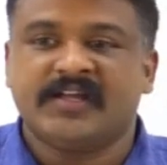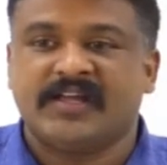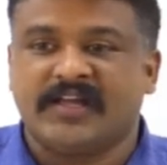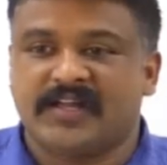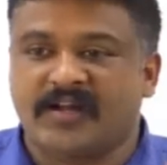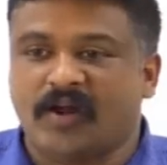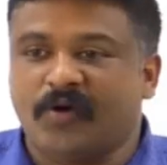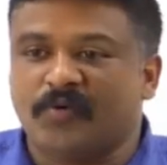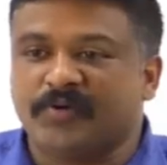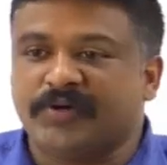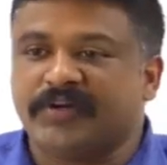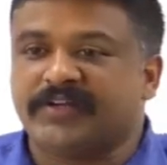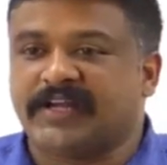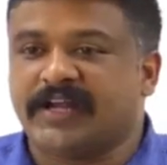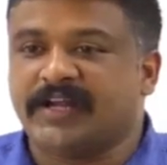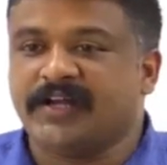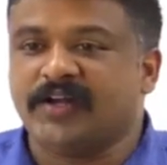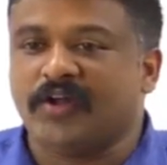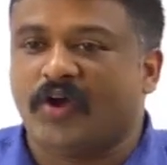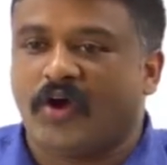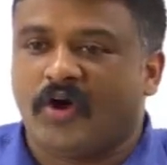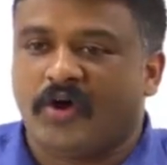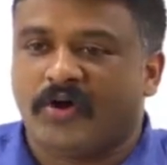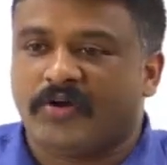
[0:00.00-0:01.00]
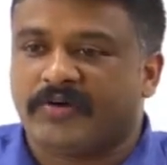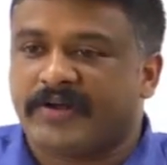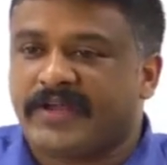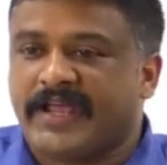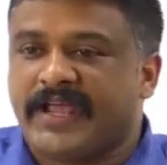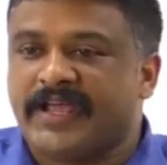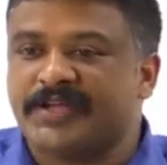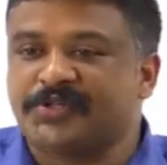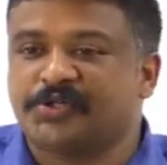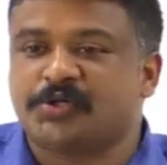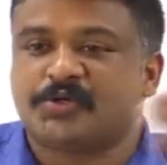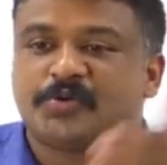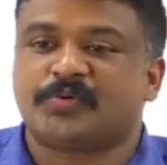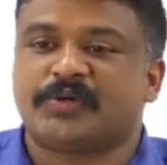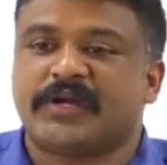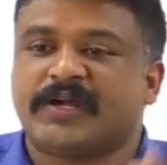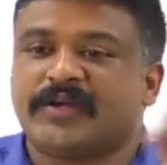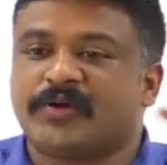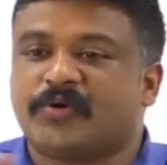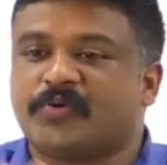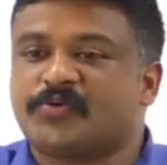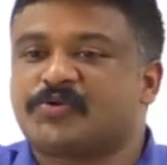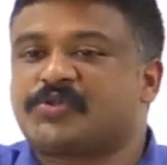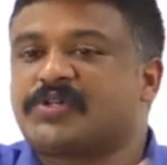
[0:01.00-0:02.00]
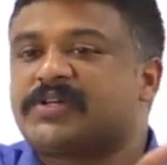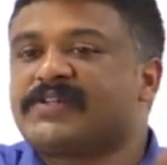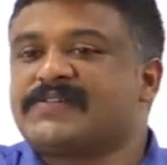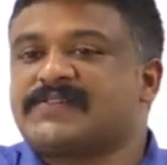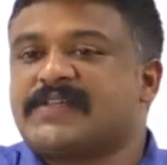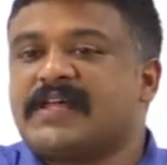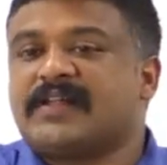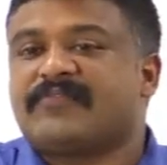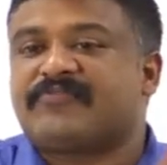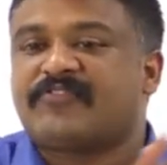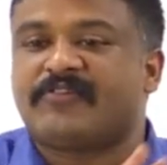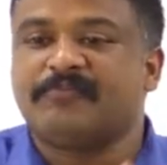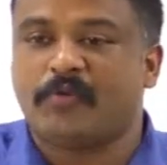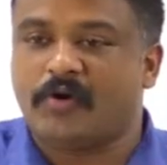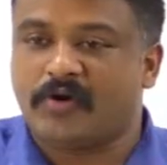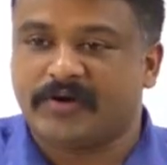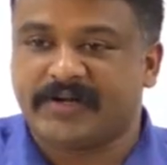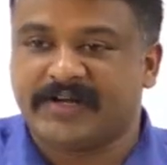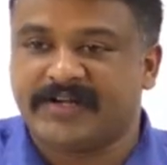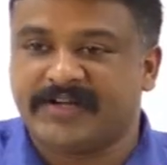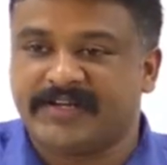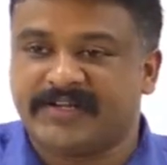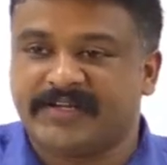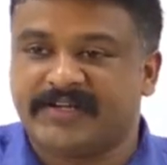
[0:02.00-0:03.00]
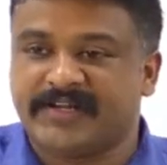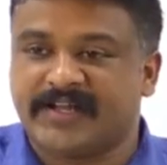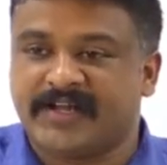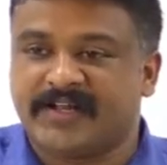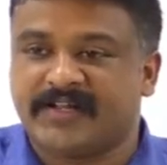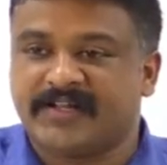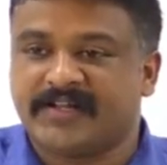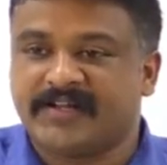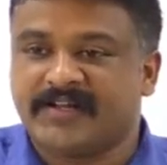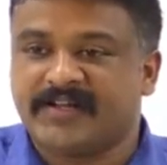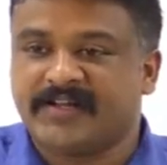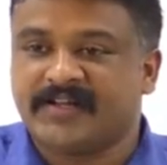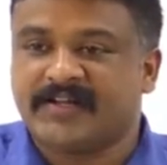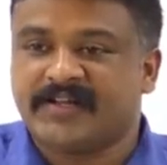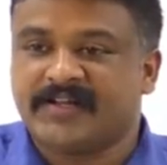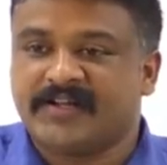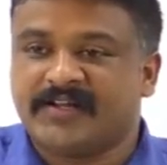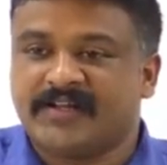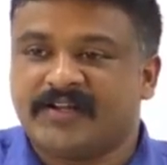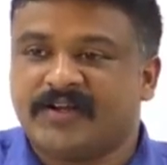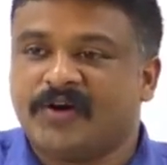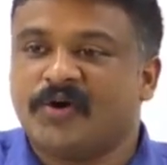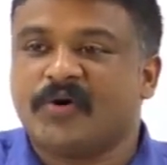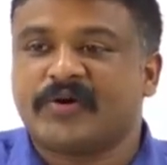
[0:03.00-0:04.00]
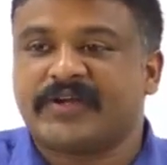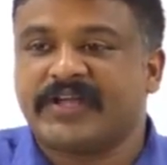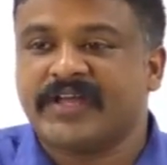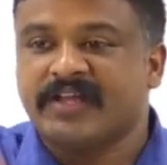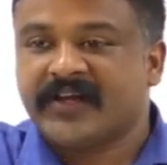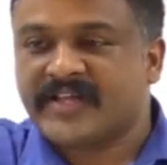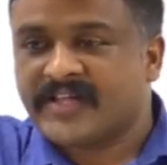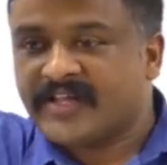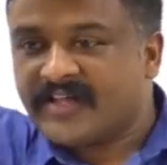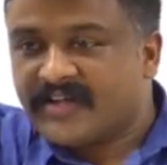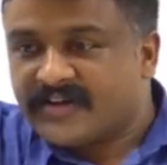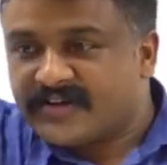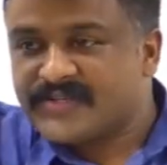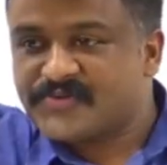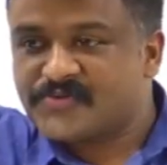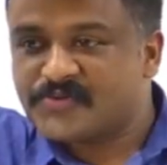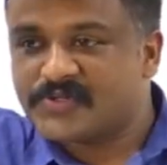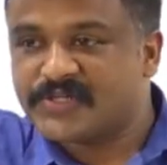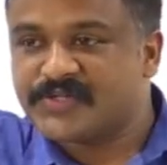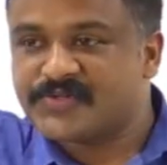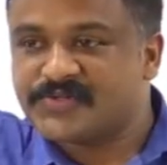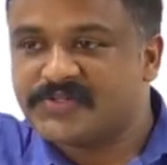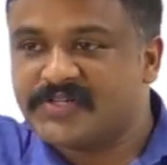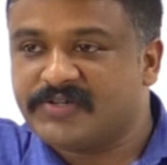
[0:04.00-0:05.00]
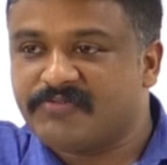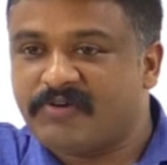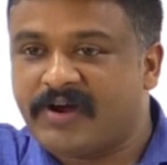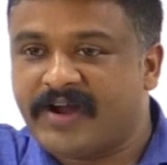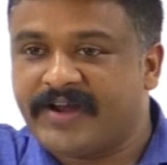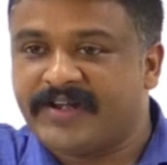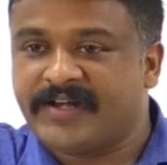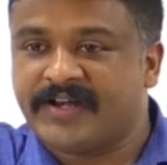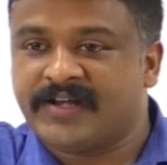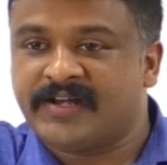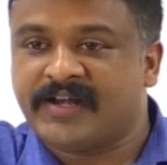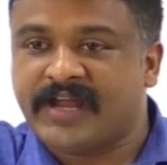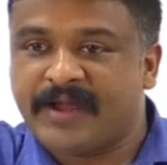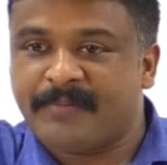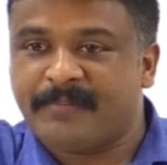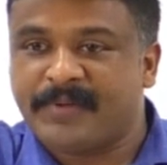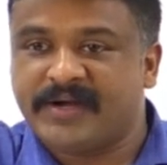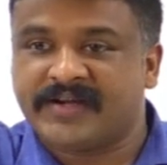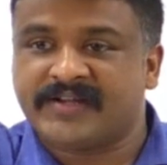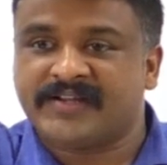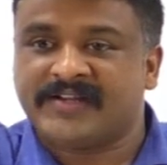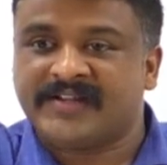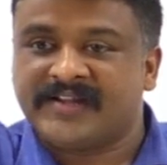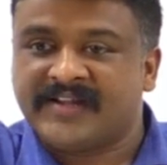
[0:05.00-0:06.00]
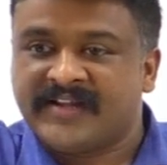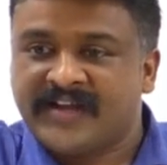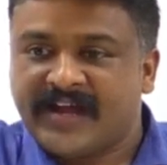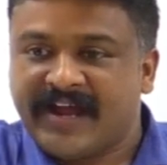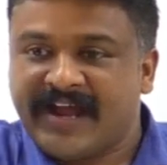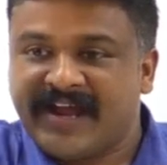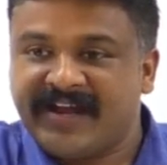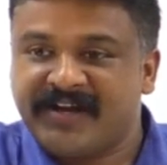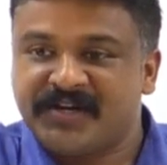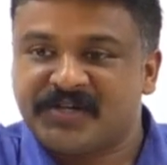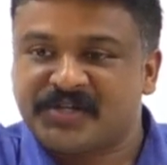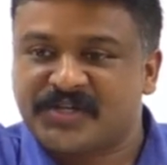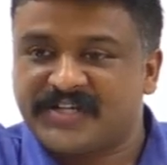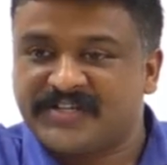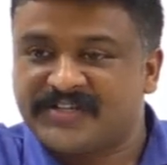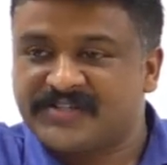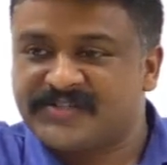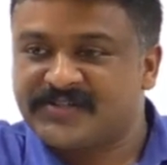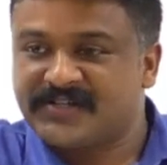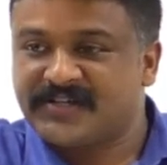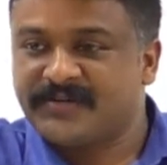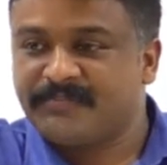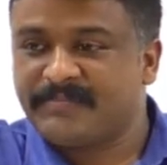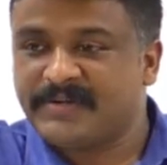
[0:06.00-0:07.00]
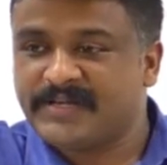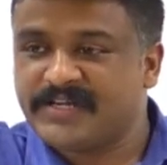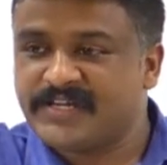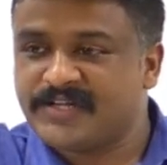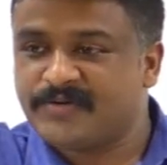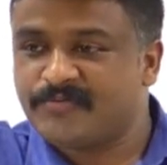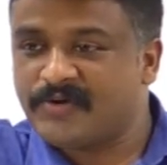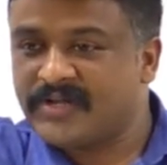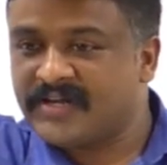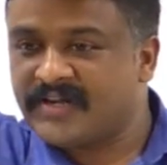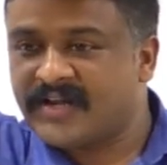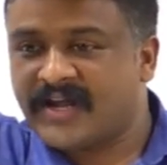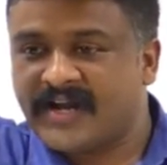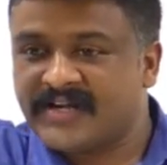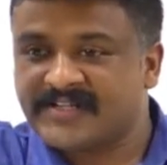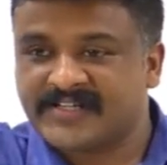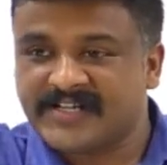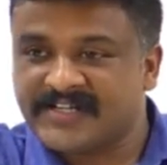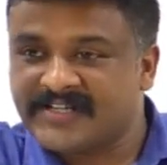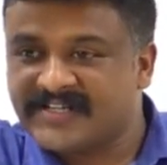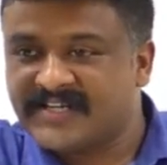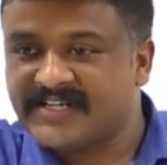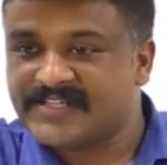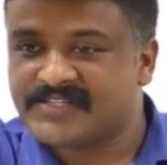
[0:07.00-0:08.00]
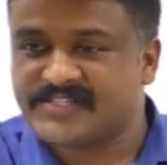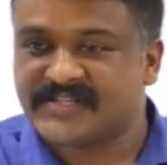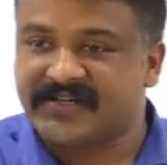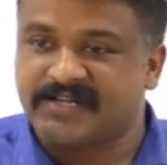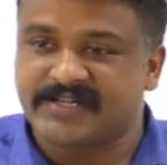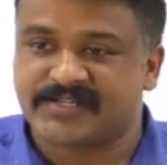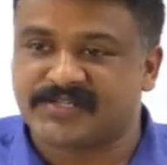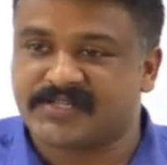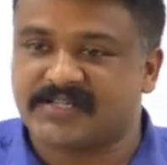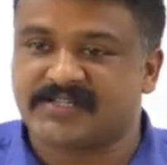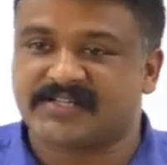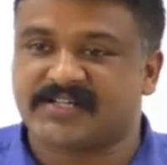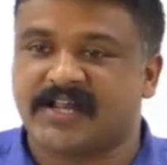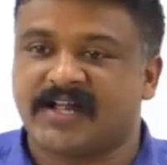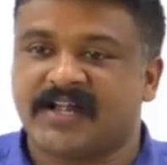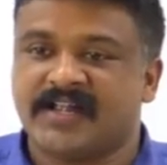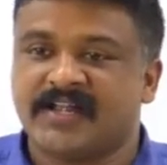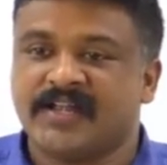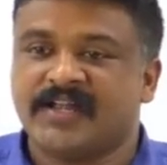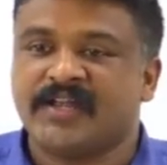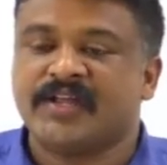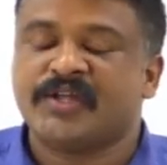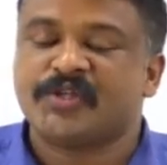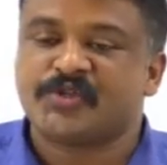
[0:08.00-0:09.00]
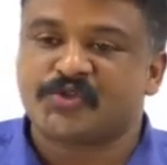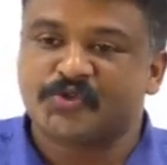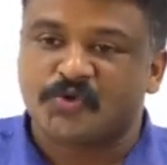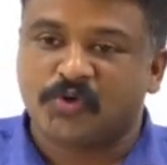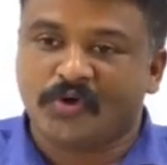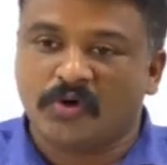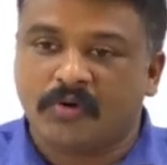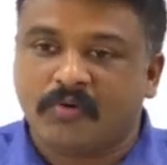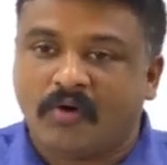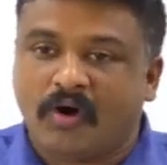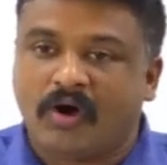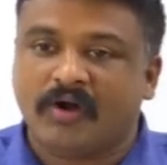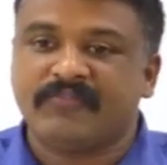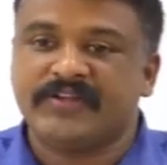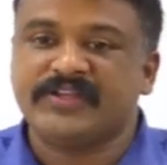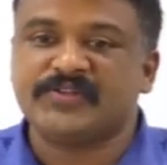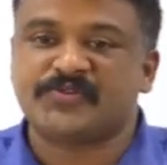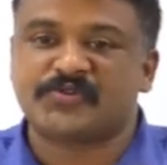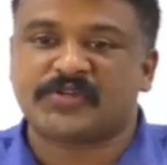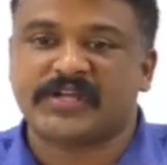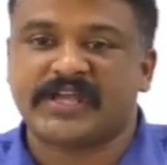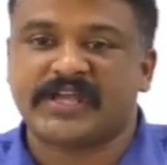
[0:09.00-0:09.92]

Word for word: around ten or eight to ten questions are from modern India. Okay, rest is divided among ancient, medieval, art and culture, et cetera. So, always